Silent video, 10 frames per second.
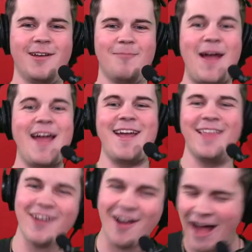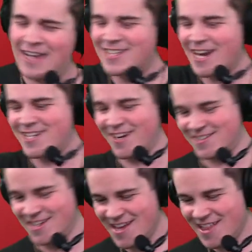Bang, there we go. Hashtag
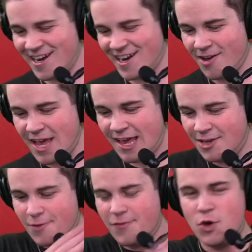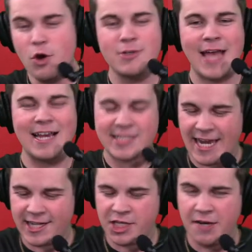Chiefs. There you go. And if you use
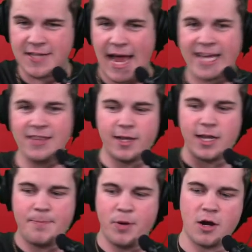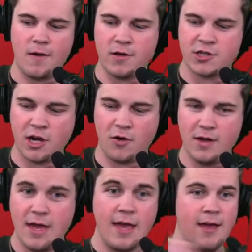hashtag Chiefs, I can literally put it on the show.
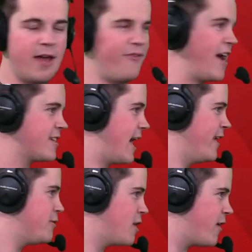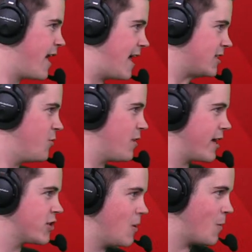In fact, I know Tony has. Do you want
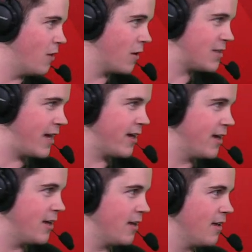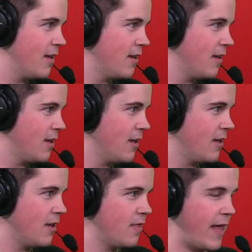to show him what it looks like?
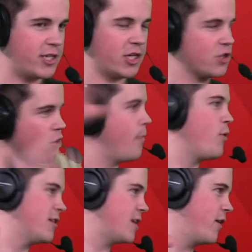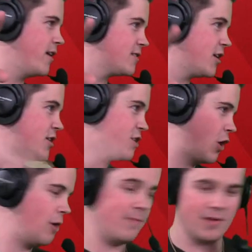Like just throw up one of Tony's just to
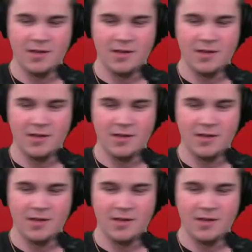show him?